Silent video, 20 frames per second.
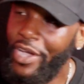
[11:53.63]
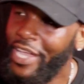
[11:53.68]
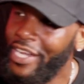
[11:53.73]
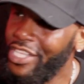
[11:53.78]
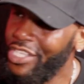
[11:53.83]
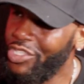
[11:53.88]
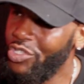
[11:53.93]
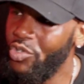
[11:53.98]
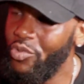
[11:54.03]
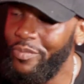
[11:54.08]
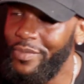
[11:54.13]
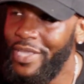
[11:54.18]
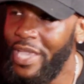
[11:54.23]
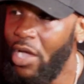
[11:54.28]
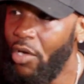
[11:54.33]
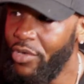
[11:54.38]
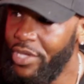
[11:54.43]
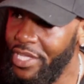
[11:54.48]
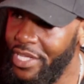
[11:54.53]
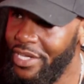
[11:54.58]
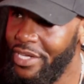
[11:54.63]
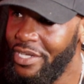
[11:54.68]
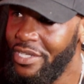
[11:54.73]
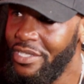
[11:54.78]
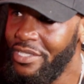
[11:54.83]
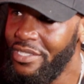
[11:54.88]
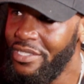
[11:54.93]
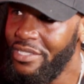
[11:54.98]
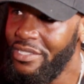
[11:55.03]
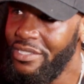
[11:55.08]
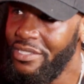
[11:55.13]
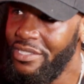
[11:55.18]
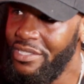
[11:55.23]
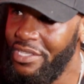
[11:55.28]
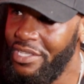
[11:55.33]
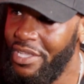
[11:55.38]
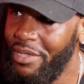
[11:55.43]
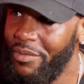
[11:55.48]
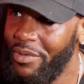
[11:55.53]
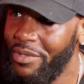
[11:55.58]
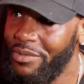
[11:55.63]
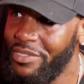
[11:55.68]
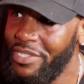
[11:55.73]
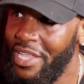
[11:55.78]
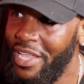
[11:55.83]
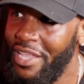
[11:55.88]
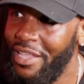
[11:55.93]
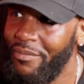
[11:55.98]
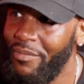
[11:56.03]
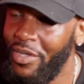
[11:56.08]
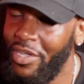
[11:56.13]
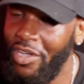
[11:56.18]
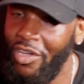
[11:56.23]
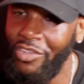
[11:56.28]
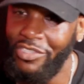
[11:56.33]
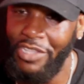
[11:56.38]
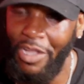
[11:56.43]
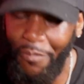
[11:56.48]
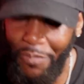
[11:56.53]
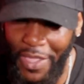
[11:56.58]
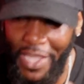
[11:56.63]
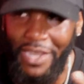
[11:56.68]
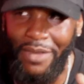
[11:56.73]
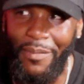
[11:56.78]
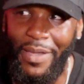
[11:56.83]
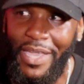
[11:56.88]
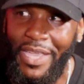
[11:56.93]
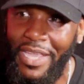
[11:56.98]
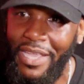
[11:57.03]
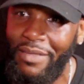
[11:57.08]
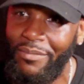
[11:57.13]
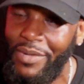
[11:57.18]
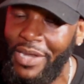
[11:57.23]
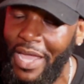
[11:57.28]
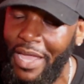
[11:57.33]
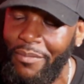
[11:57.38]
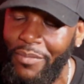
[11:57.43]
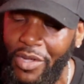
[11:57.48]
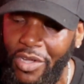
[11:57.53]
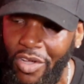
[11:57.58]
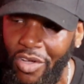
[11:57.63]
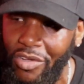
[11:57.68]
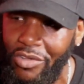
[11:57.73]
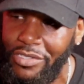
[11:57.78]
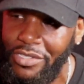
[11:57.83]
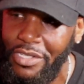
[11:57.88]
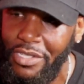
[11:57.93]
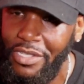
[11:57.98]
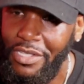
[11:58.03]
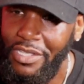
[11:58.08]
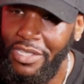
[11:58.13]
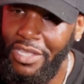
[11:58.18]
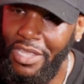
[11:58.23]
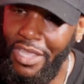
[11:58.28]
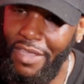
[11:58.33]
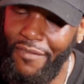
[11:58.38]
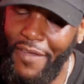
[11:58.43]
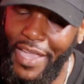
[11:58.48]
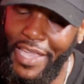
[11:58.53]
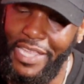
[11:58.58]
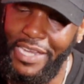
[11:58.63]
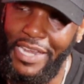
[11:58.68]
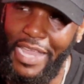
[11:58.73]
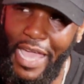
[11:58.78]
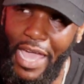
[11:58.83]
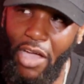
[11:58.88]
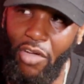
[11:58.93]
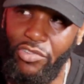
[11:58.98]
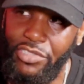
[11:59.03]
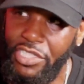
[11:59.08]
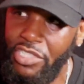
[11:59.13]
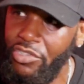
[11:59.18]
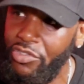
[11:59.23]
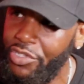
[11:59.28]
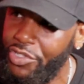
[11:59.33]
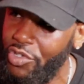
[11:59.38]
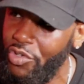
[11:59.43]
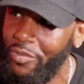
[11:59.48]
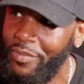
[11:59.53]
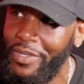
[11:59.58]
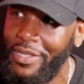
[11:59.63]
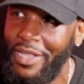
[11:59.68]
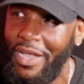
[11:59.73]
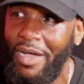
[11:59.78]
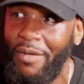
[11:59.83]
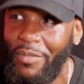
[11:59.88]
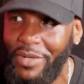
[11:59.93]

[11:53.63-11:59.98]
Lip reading: You gonna have to shoot me out here. You get what I'm saying? Because I'm thinking in my head, because if I get in the house and you shoot